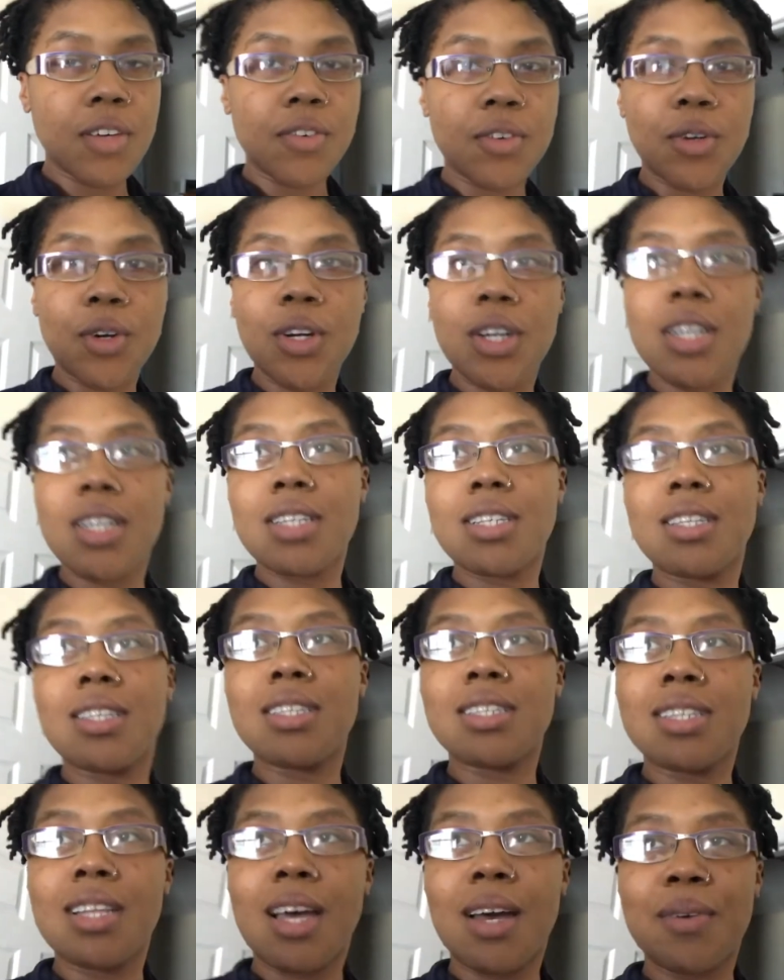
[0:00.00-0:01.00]
Course
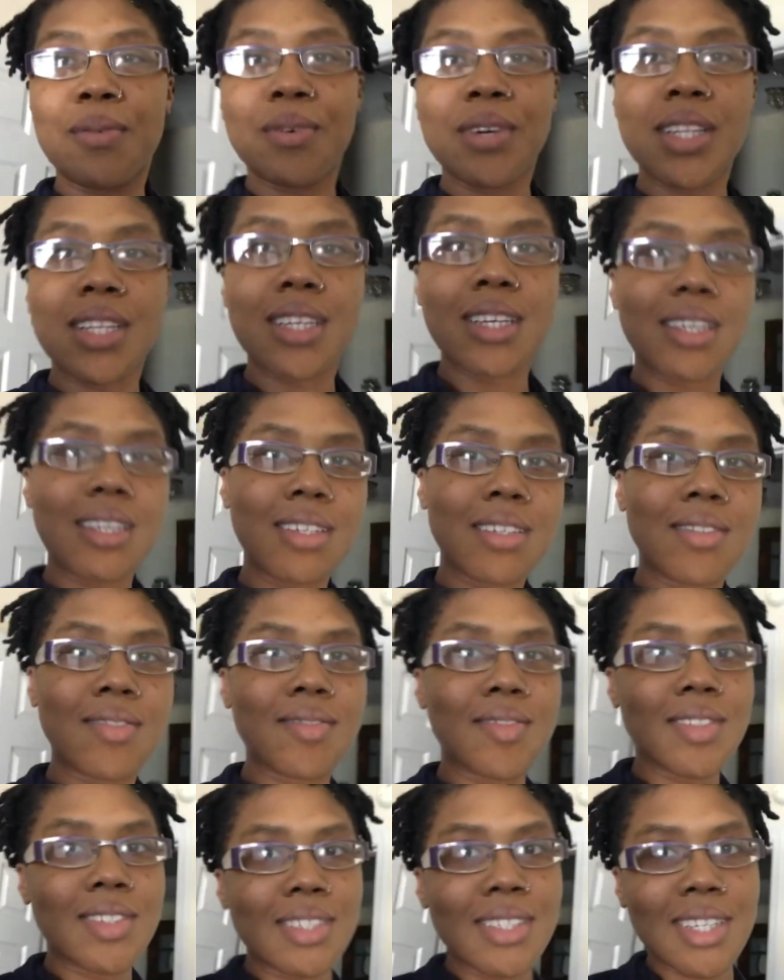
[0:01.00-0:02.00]
is not really
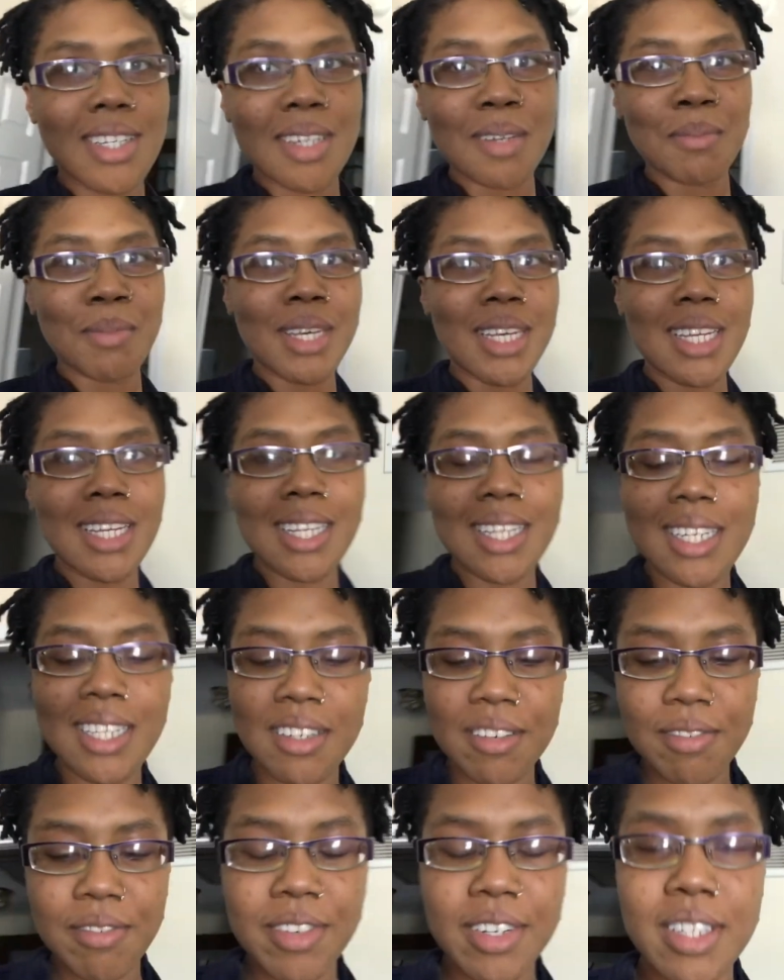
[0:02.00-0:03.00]
gonna be any
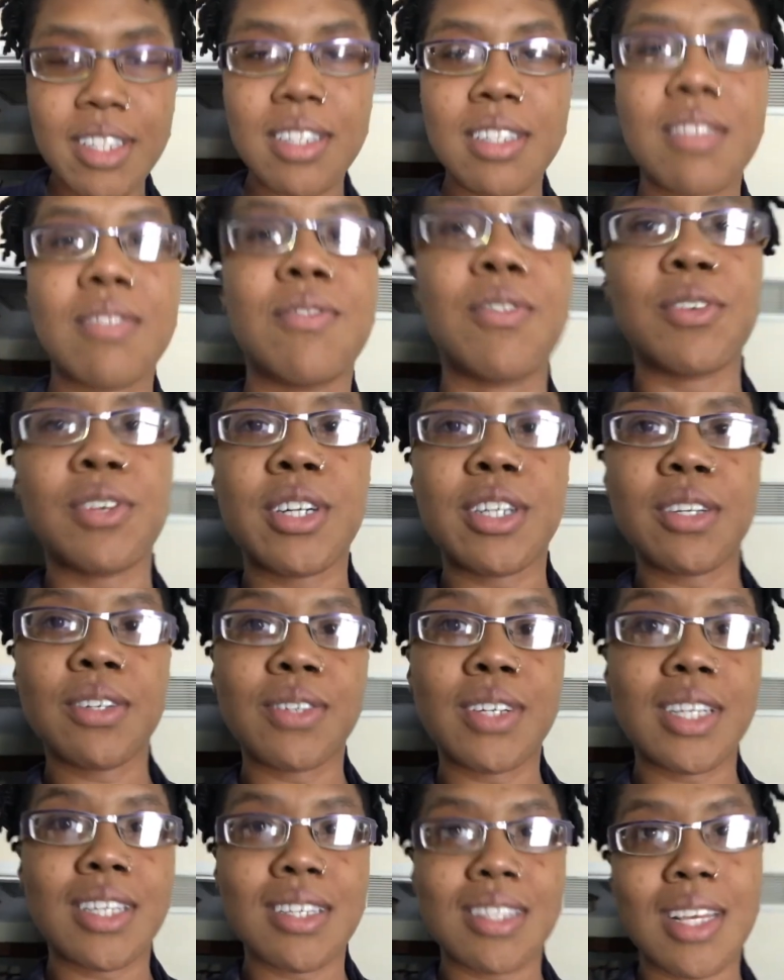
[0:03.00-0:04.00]
difference for real
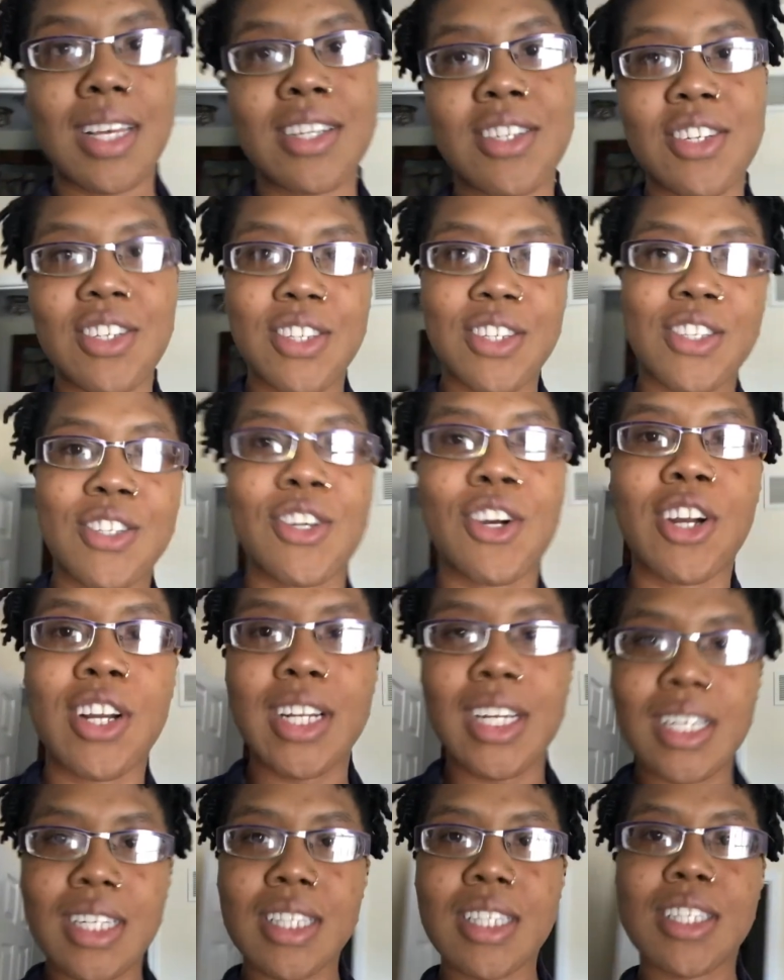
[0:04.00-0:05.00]
because I just
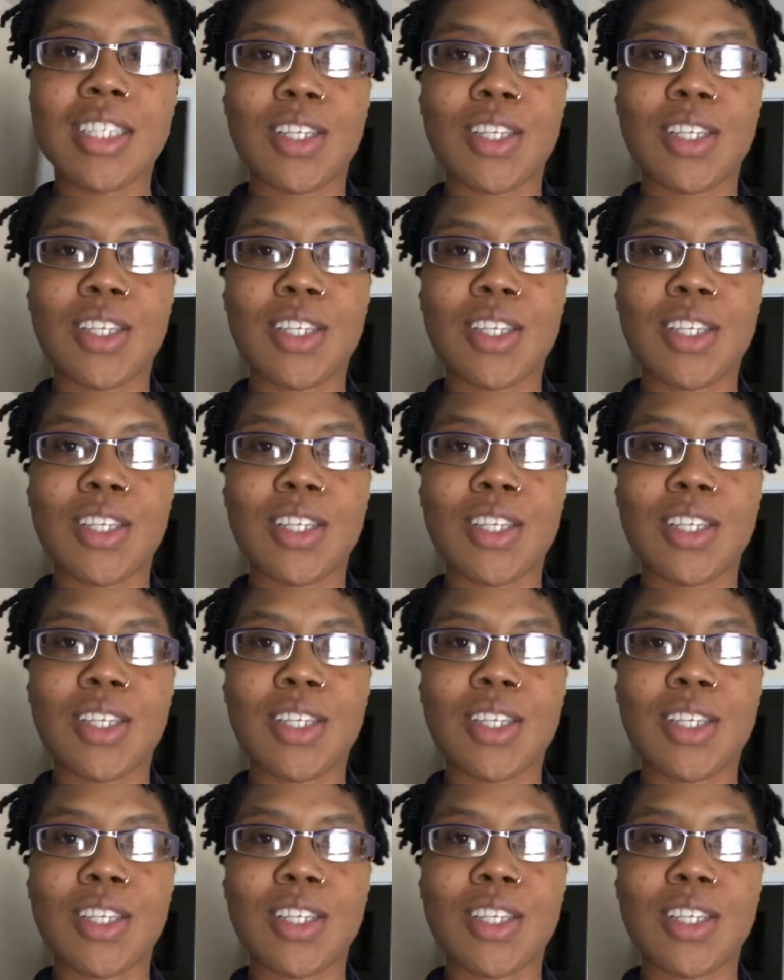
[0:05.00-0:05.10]
started,